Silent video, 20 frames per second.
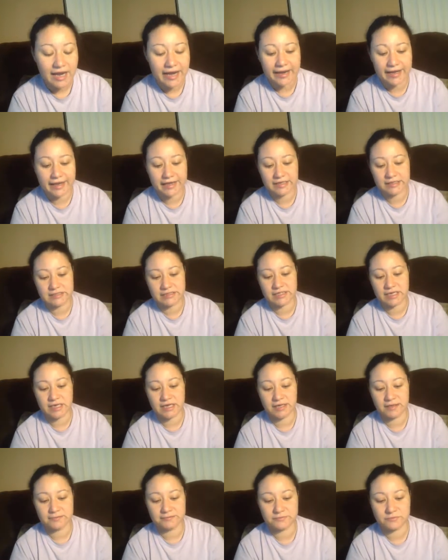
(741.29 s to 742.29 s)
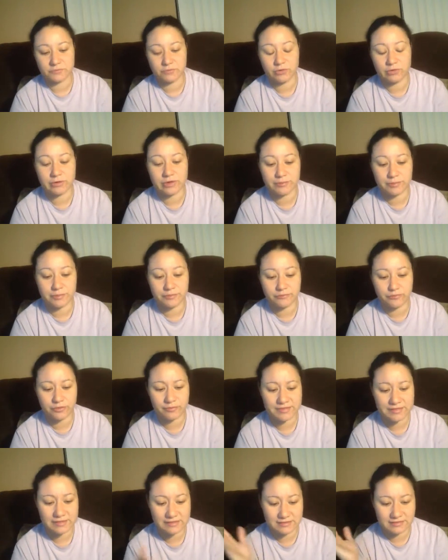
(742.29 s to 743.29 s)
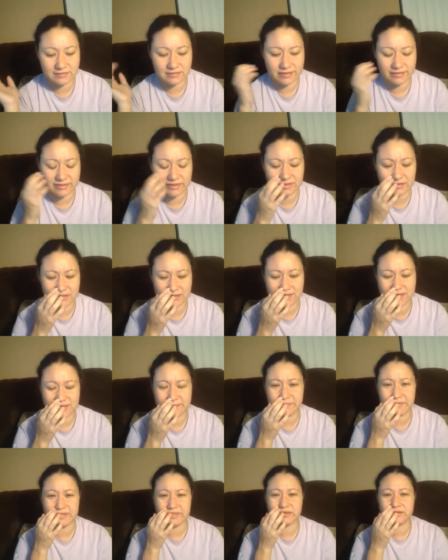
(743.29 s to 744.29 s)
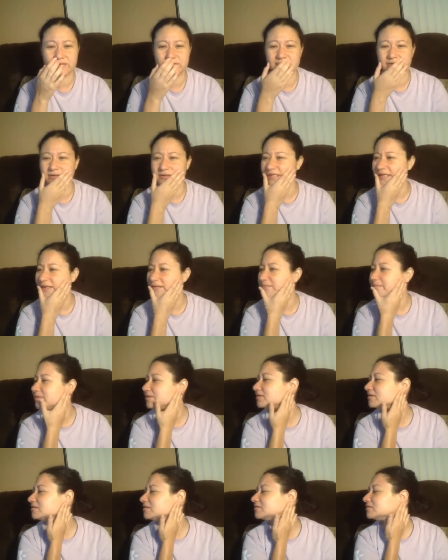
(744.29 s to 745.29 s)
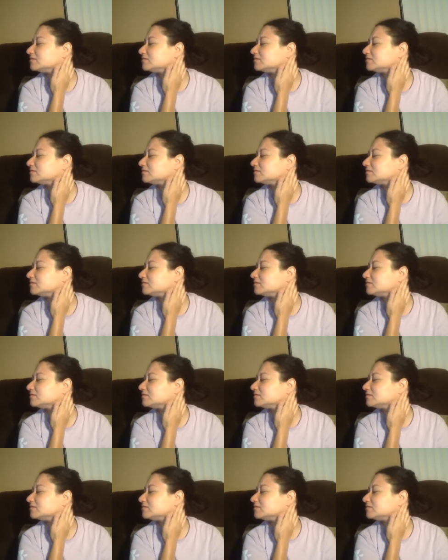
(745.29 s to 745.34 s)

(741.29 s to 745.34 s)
and um, we were going to perform at the, I think the Tampa Theater, Tampa,